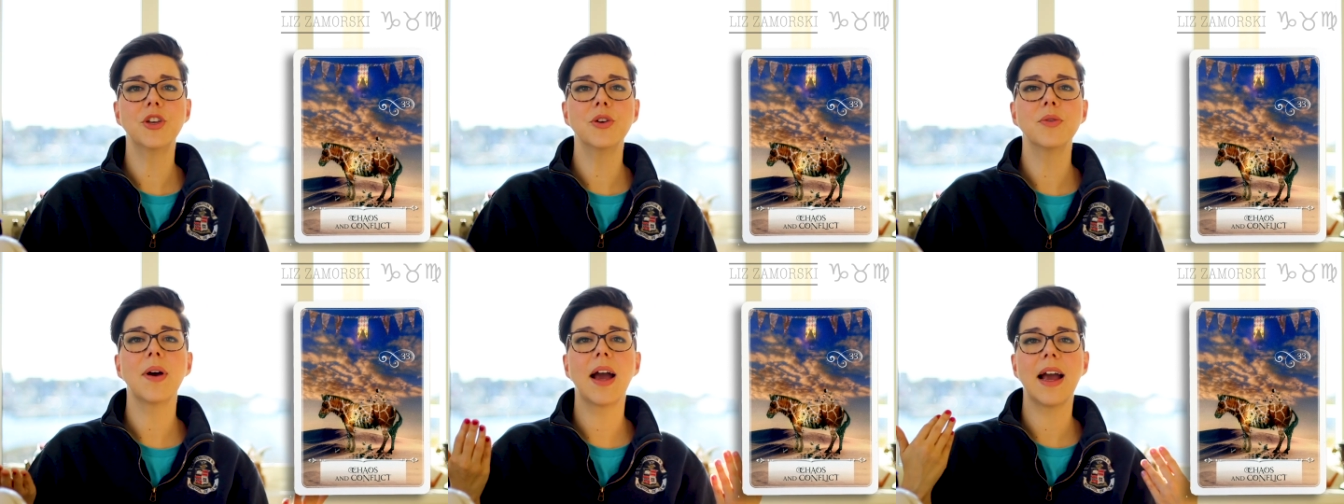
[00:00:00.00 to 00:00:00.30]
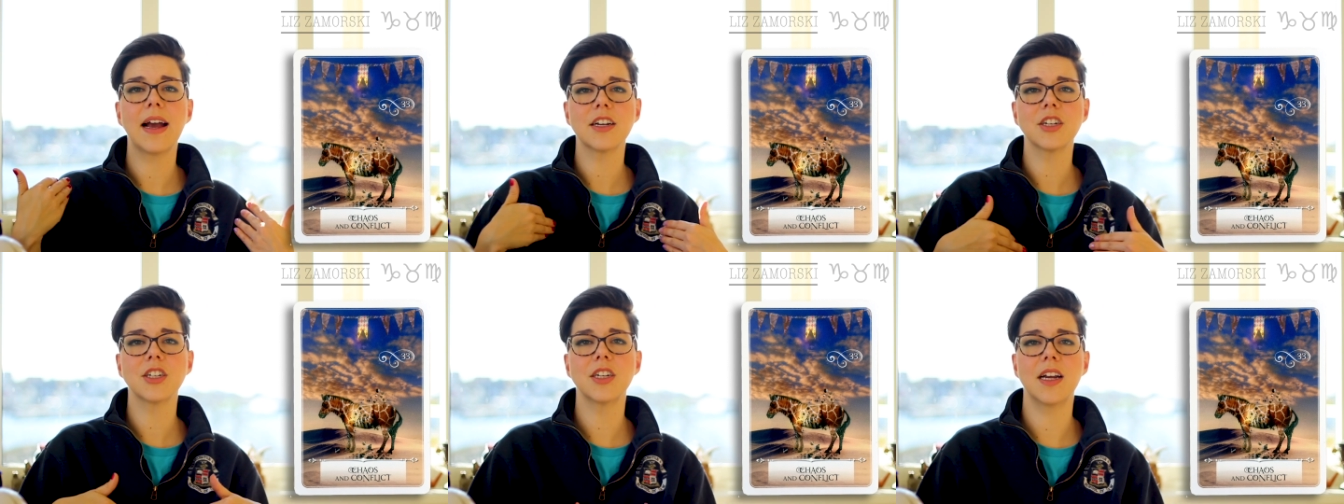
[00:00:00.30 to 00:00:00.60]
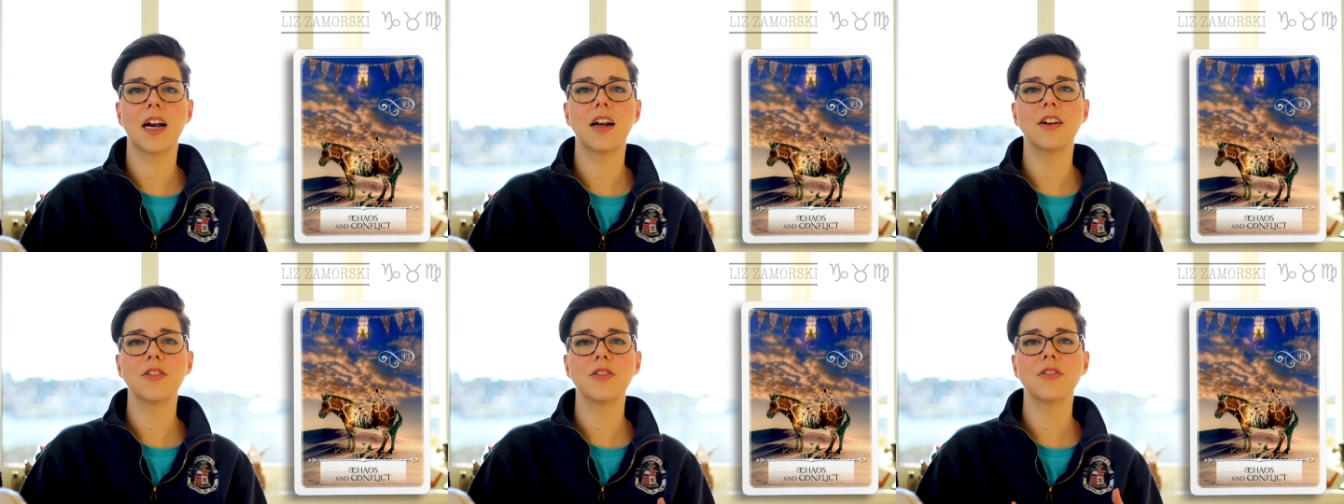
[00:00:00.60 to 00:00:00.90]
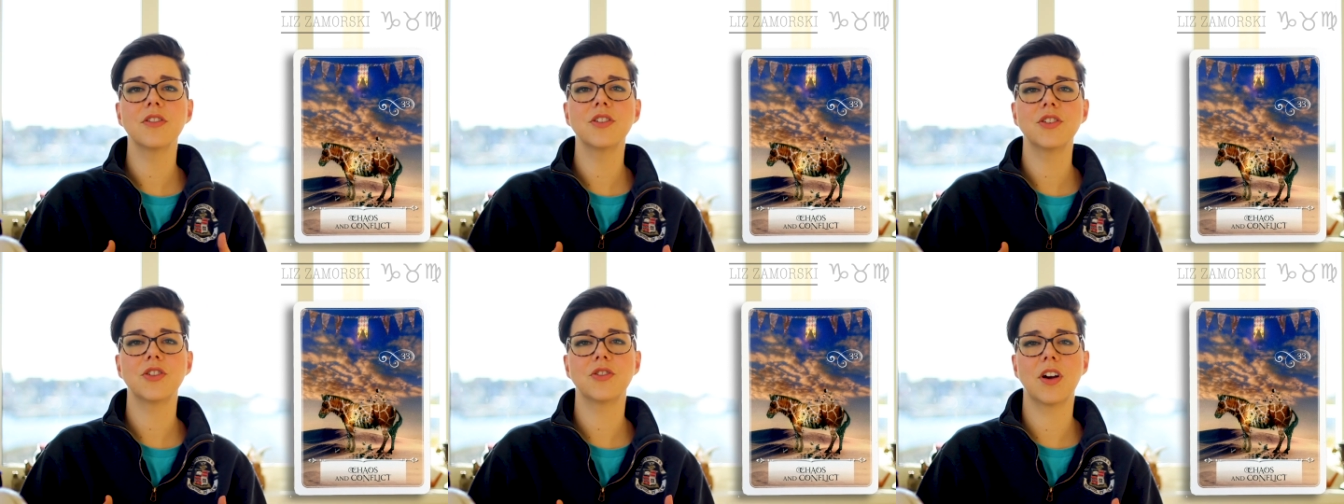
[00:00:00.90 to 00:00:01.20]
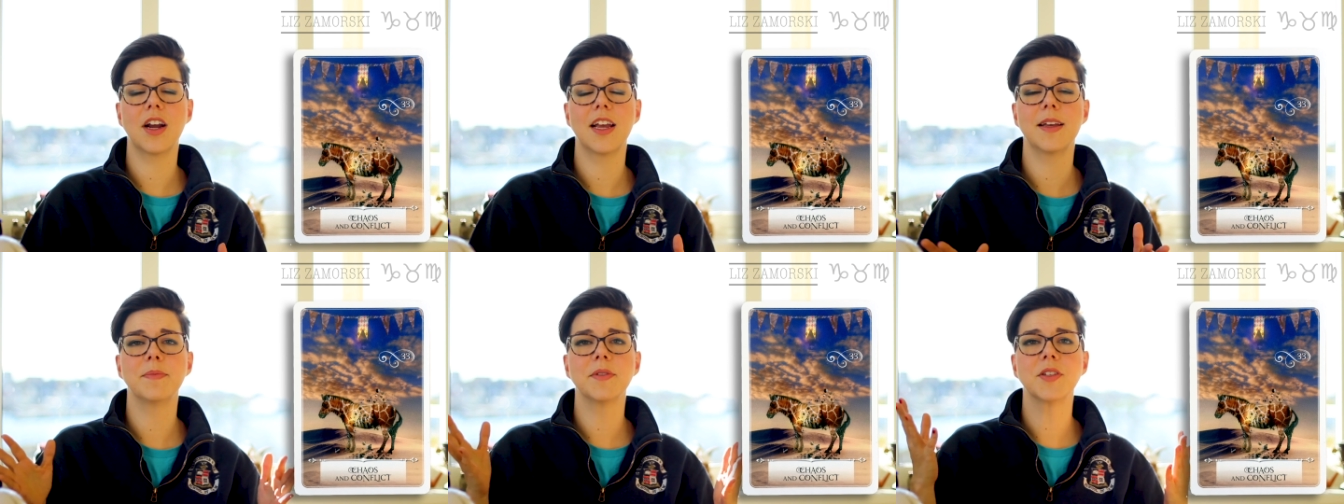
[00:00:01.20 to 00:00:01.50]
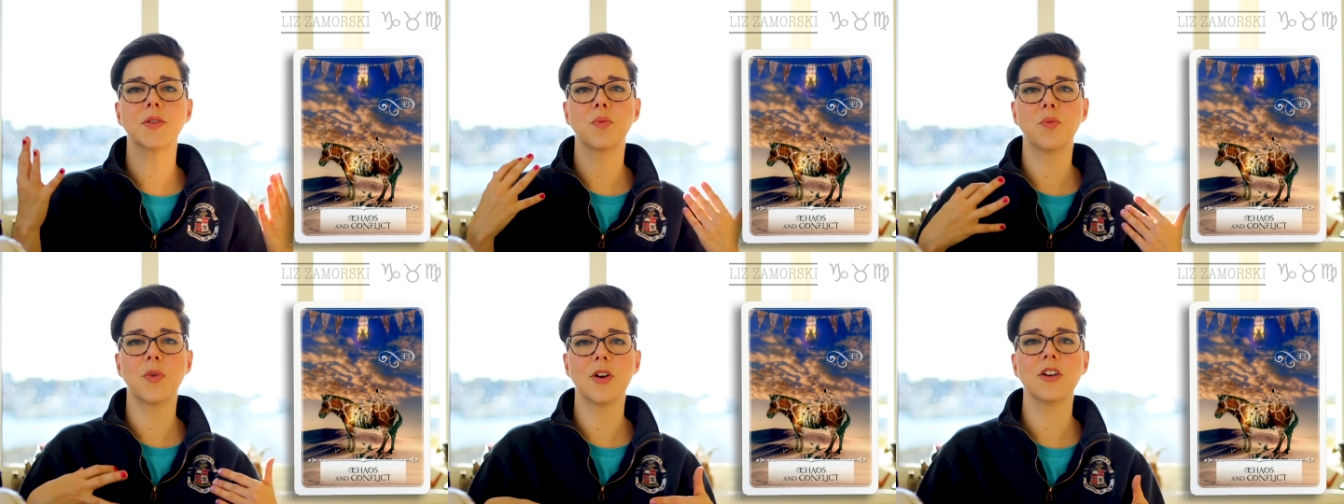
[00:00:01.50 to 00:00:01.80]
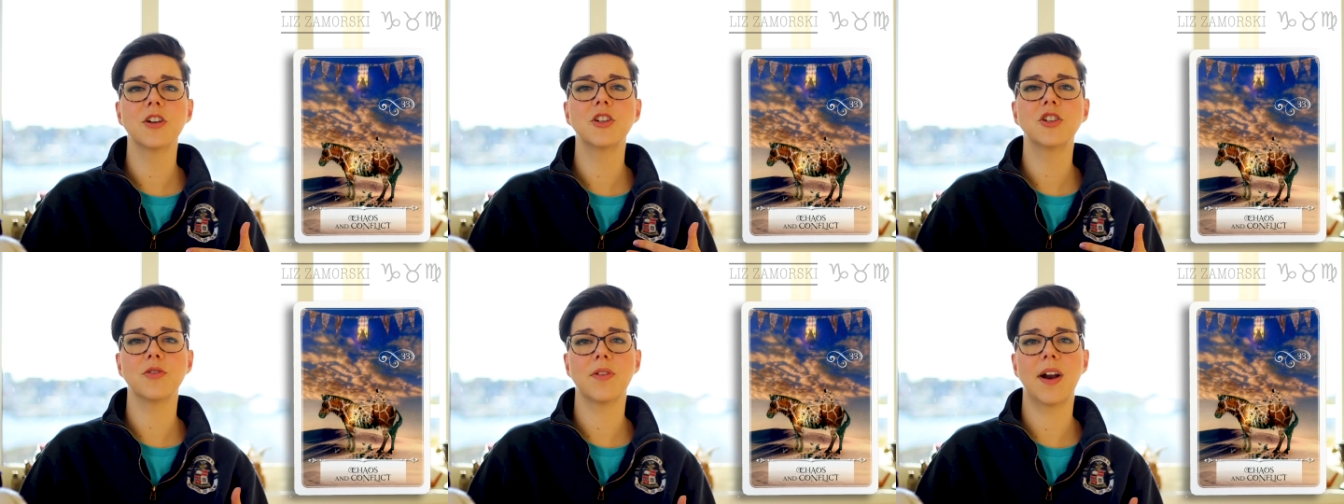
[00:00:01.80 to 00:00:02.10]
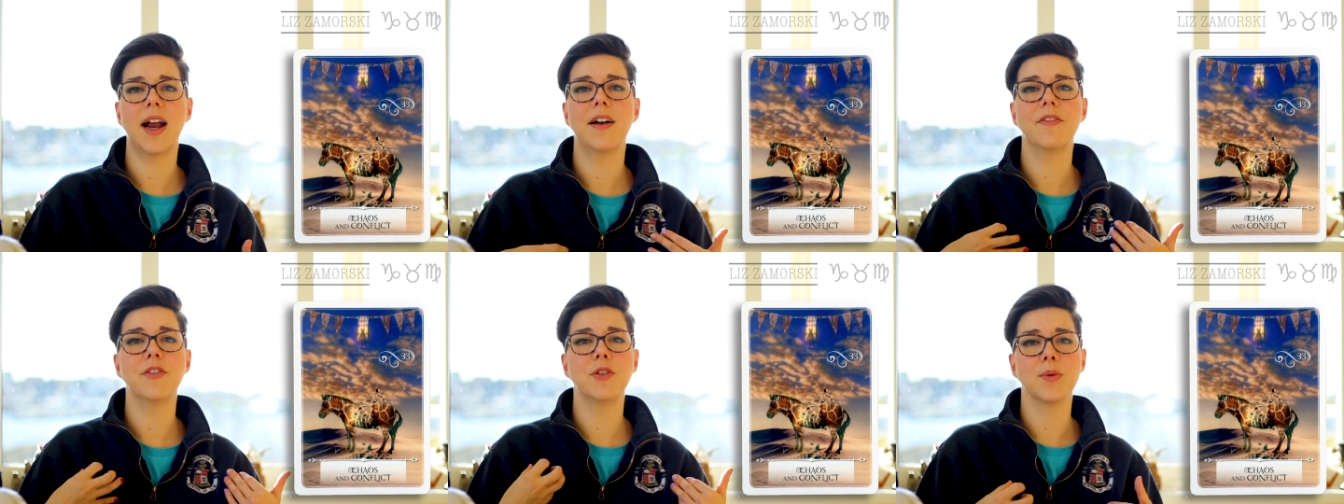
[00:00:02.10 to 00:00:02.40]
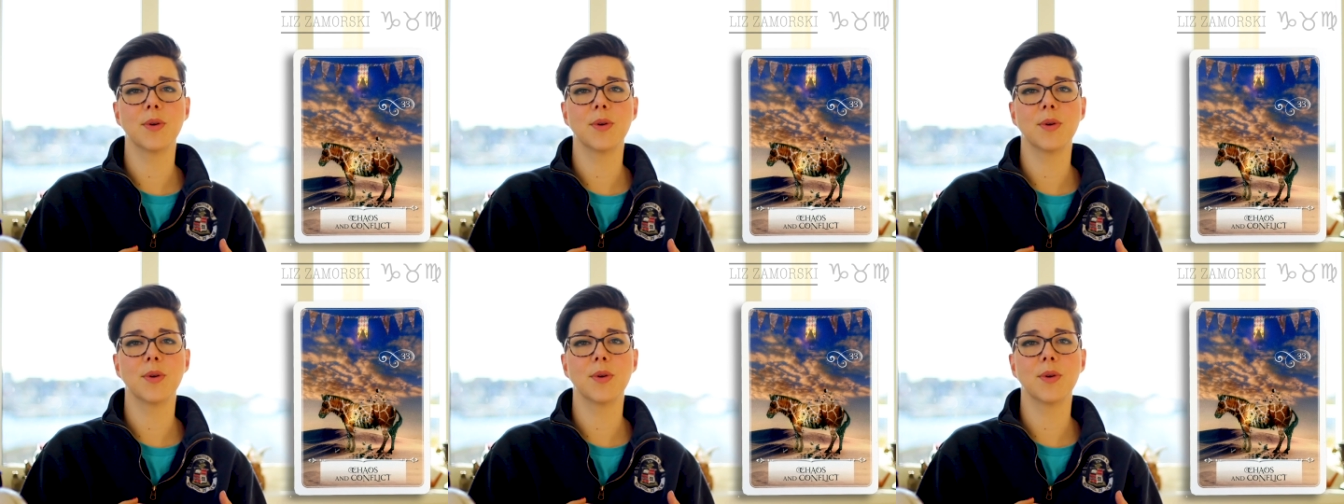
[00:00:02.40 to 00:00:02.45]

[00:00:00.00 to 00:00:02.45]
You actually, under the stripes, were a giraffe.